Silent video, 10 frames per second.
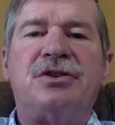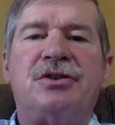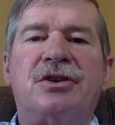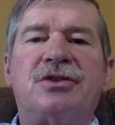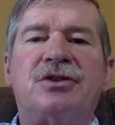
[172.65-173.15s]

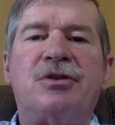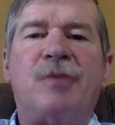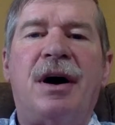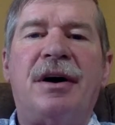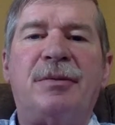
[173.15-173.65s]
traditional
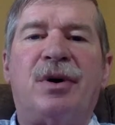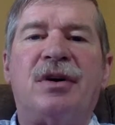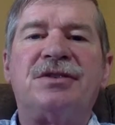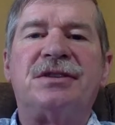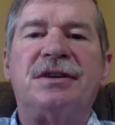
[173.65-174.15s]
buying
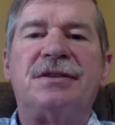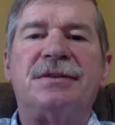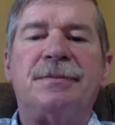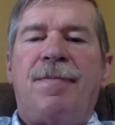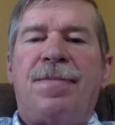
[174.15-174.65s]
process.